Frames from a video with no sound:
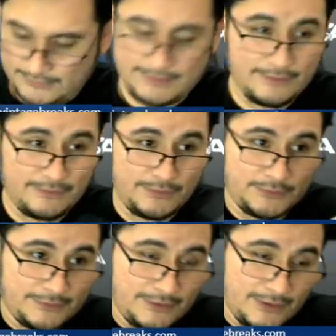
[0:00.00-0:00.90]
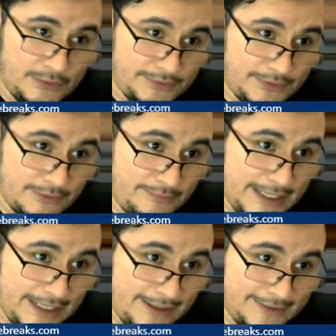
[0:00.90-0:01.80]
With those old school
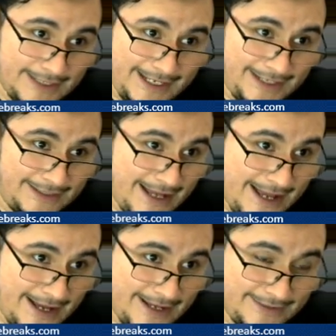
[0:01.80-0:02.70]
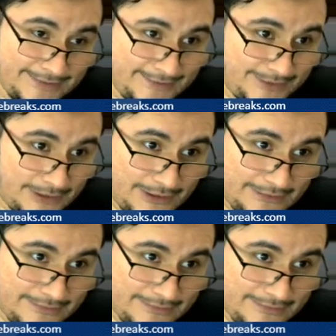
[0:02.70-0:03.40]
pirates. I hate that hat. So awful.